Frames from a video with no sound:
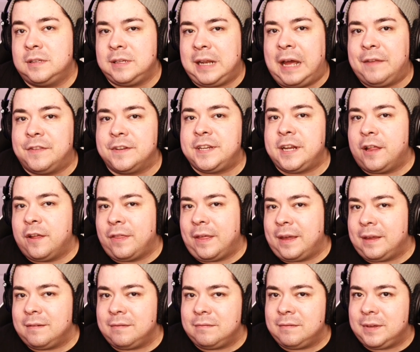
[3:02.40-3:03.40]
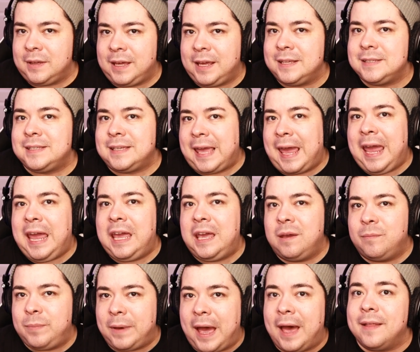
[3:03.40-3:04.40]
doesn't have to tell her that he's
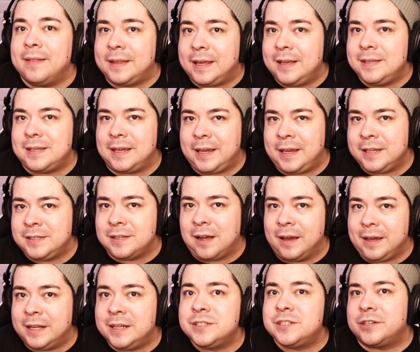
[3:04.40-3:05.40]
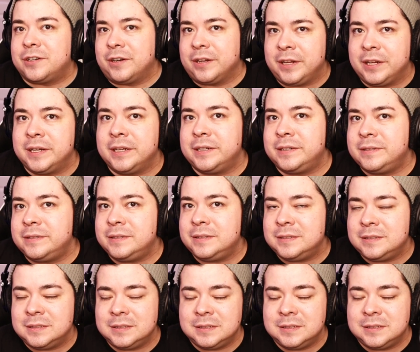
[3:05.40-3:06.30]
gay, but at least that he's not into her, you know?